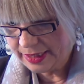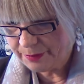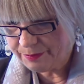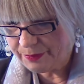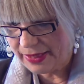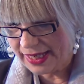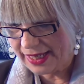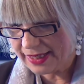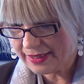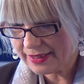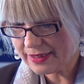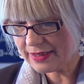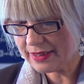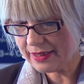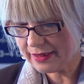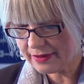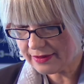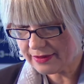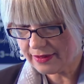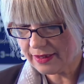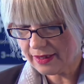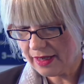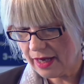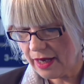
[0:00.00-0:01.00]
banks
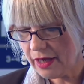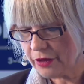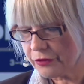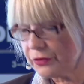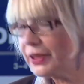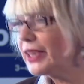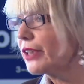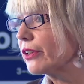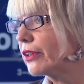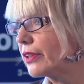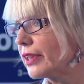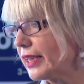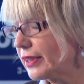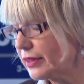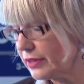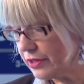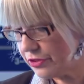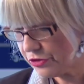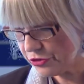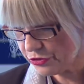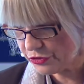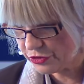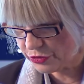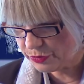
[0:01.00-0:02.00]
that are
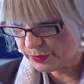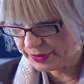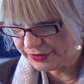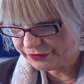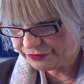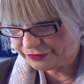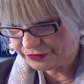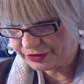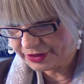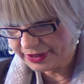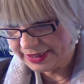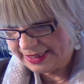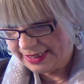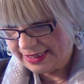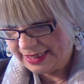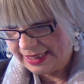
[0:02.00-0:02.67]
reconnected to SWIFT,